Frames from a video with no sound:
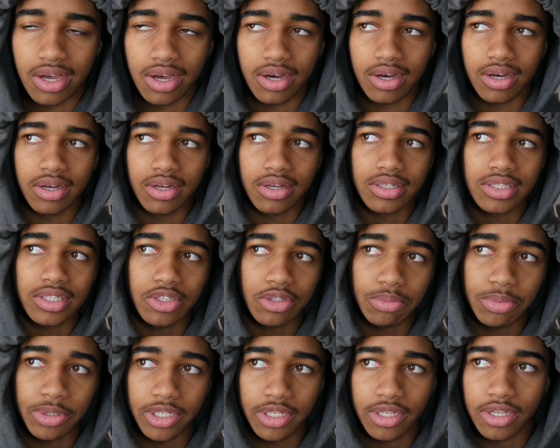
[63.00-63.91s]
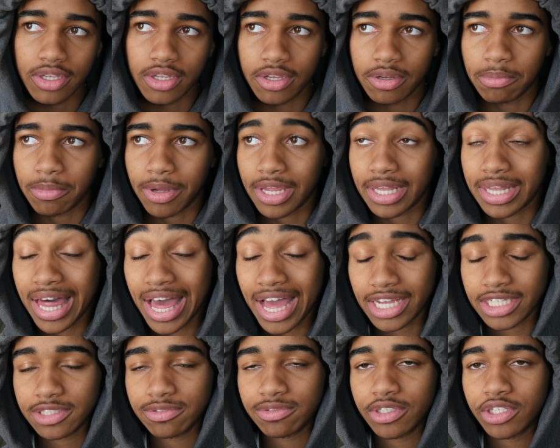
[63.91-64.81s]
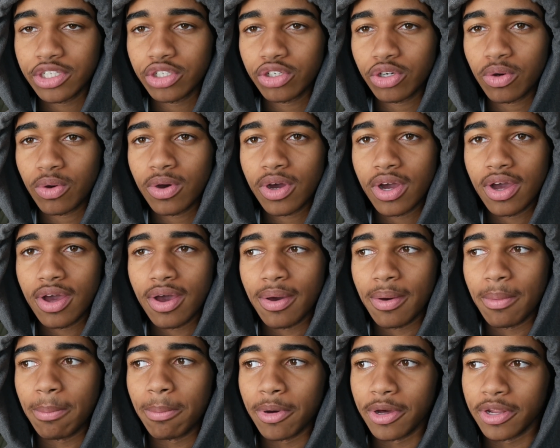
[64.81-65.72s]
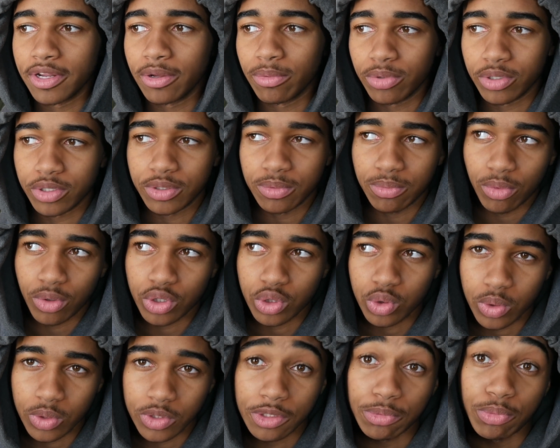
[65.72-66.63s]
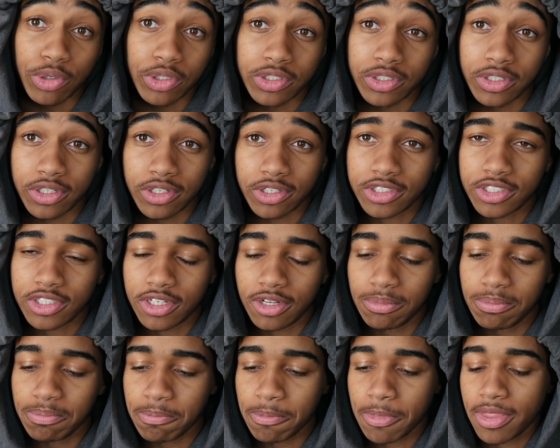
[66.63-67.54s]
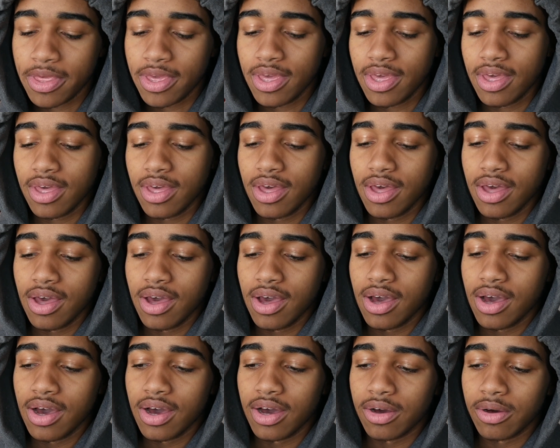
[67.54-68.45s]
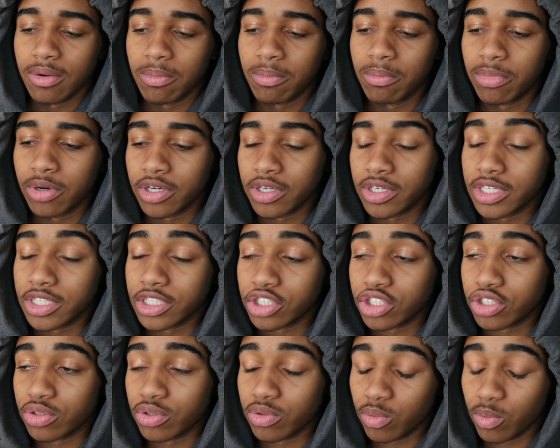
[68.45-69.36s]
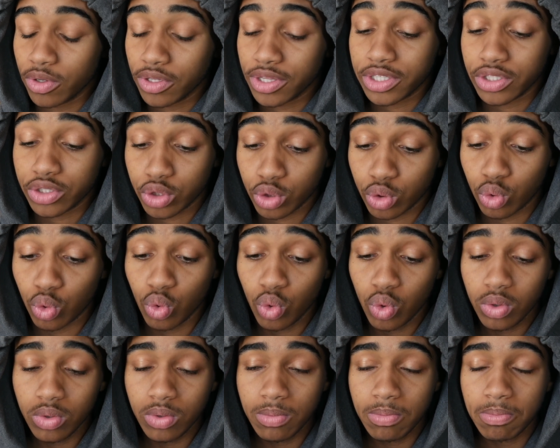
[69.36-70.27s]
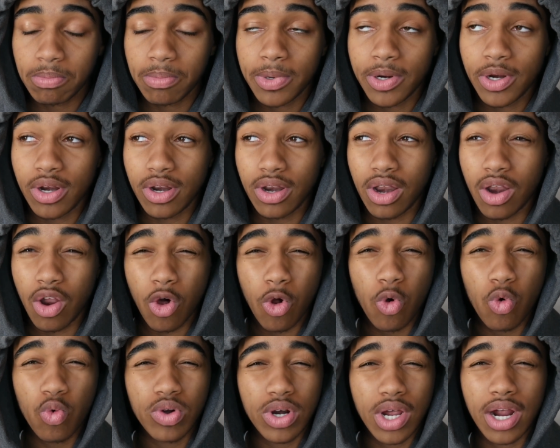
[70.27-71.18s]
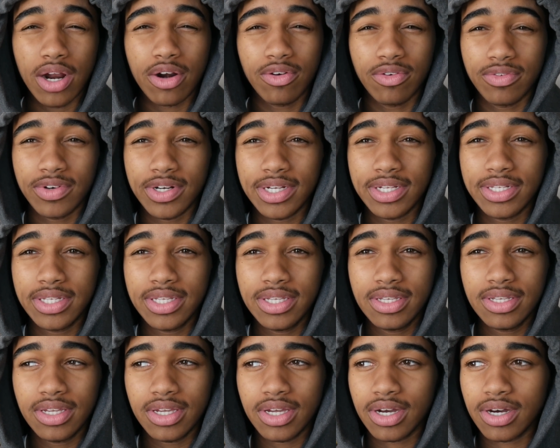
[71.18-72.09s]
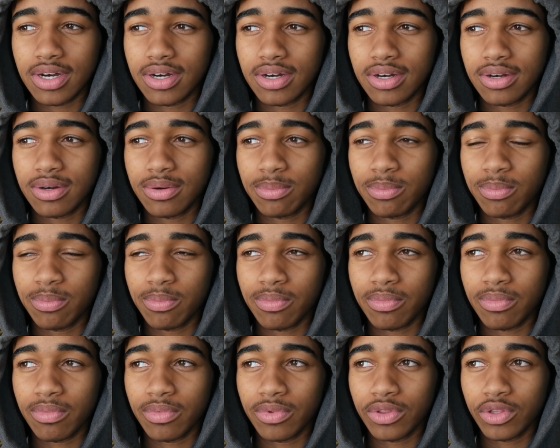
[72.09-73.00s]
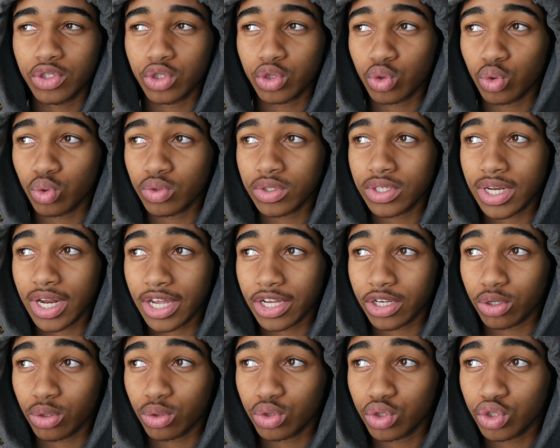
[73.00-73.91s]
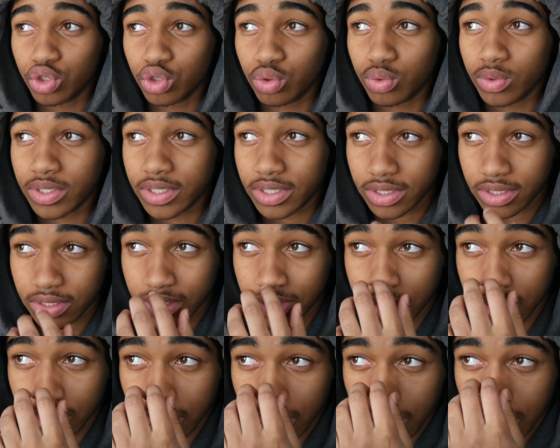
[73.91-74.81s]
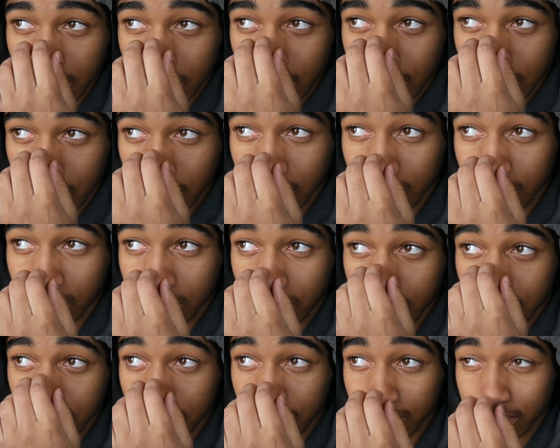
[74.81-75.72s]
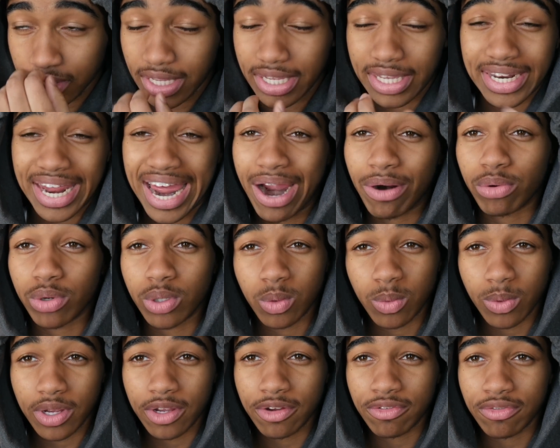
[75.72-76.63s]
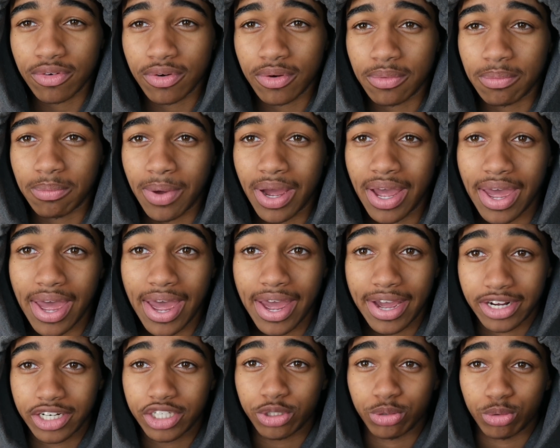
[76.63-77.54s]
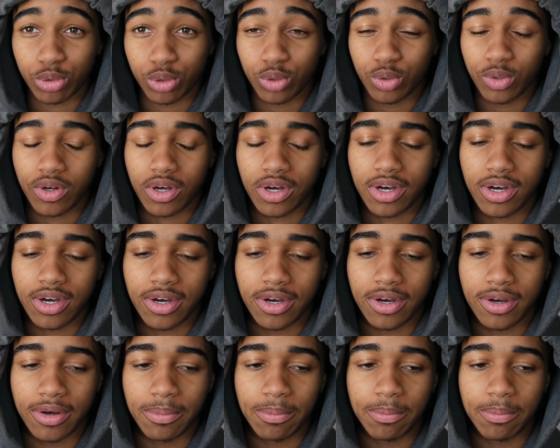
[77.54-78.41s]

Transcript: uh, a little bit in my last video, but it was more towards the Boys and Girls Club. But in, with school, no, not really. Um, the school that I go to is uh, like an hour away from my actual uh,